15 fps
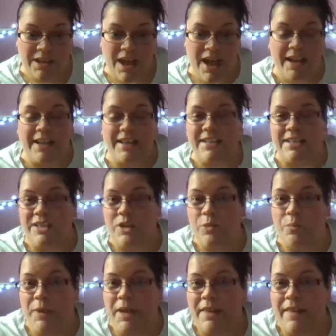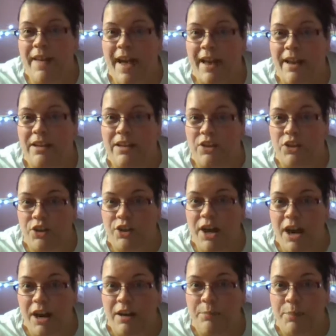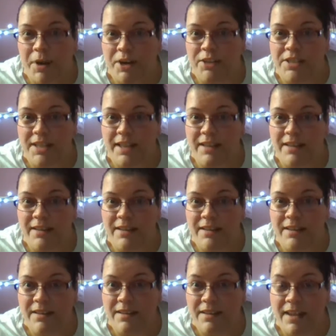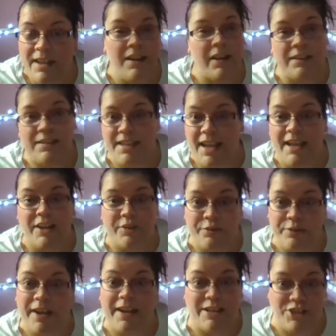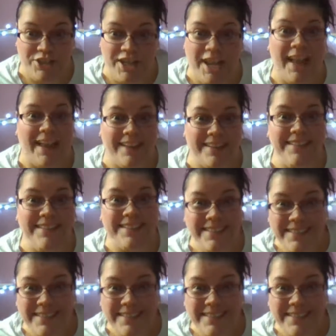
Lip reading: I can still be that good-hearted person and not take your fucking shit,